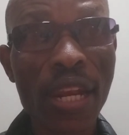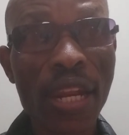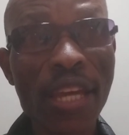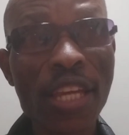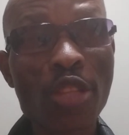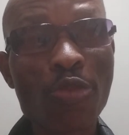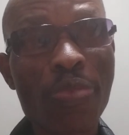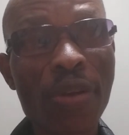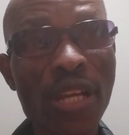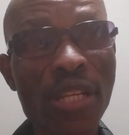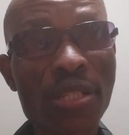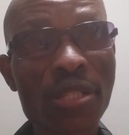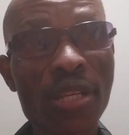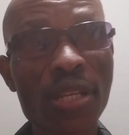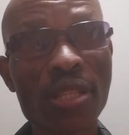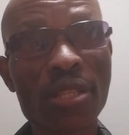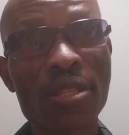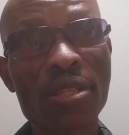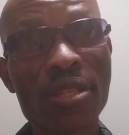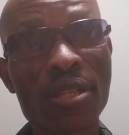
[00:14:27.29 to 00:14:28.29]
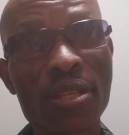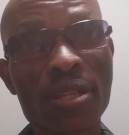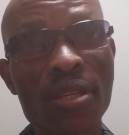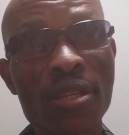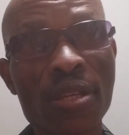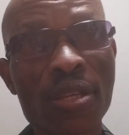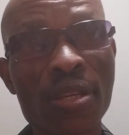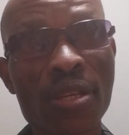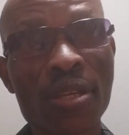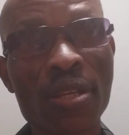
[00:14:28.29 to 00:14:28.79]
late president
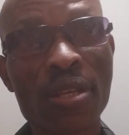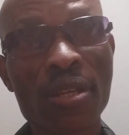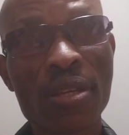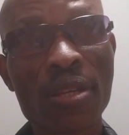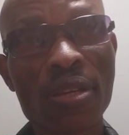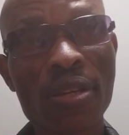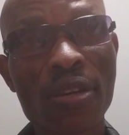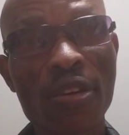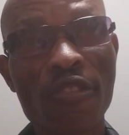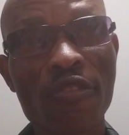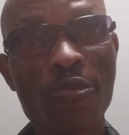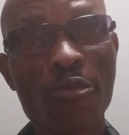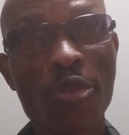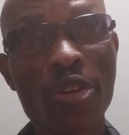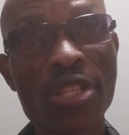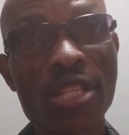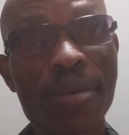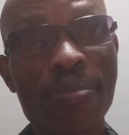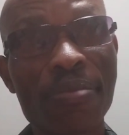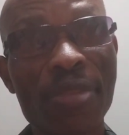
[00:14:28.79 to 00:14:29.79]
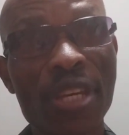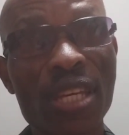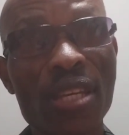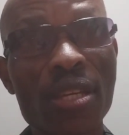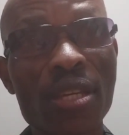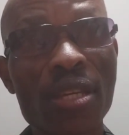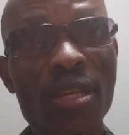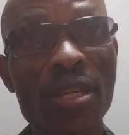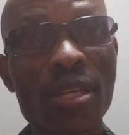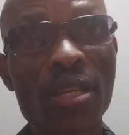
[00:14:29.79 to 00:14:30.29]
of
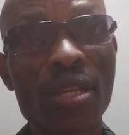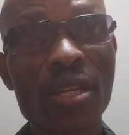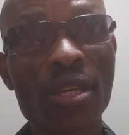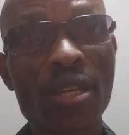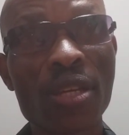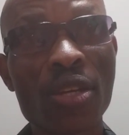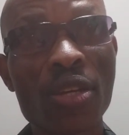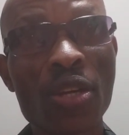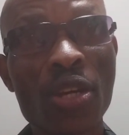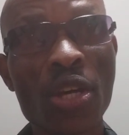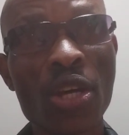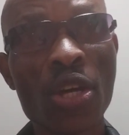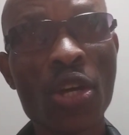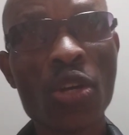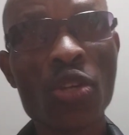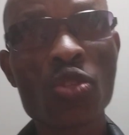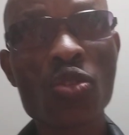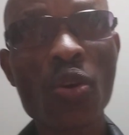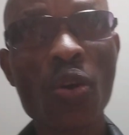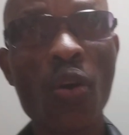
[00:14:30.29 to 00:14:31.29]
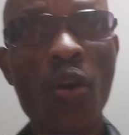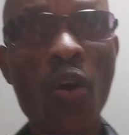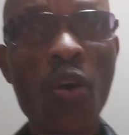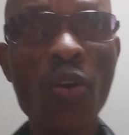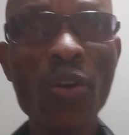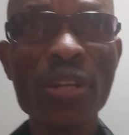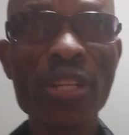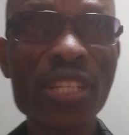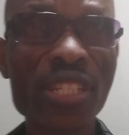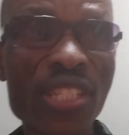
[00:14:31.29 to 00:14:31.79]
Mozambique. So
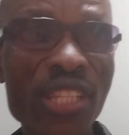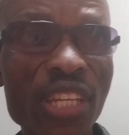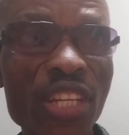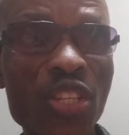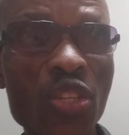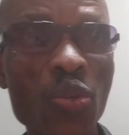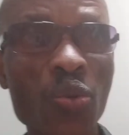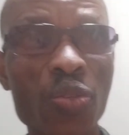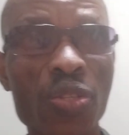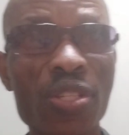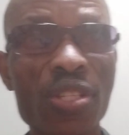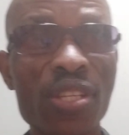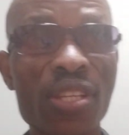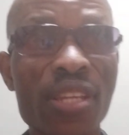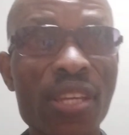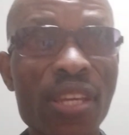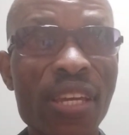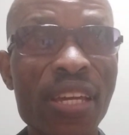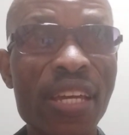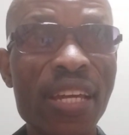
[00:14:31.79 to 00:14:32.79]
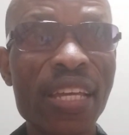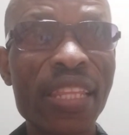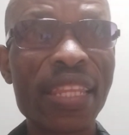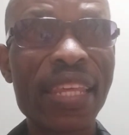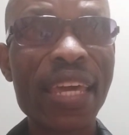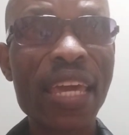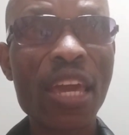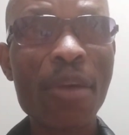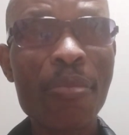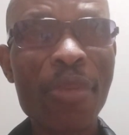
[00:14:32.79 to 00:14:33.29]
all these issues,
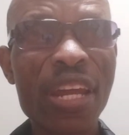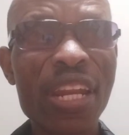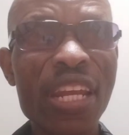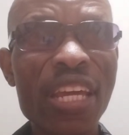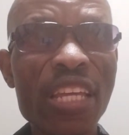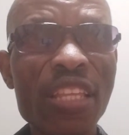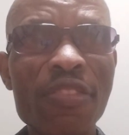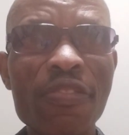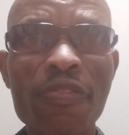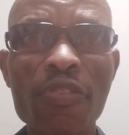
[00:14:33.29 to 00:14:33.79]
they emanate